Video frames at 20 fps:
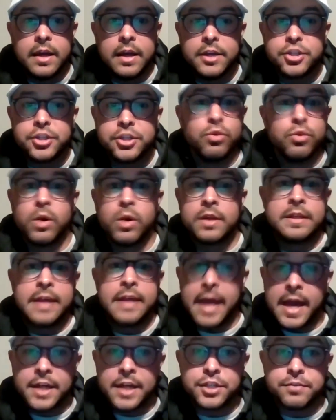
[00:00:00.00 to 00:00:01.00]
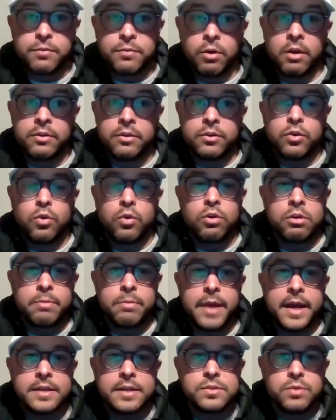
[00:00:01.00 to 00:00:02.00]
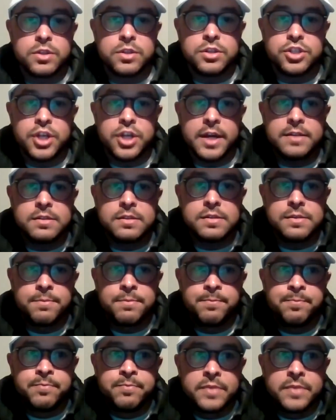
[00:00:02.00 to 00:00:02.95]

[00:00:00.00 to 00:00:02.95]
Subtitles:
issue on the edge for other quarterbacks with the Jets.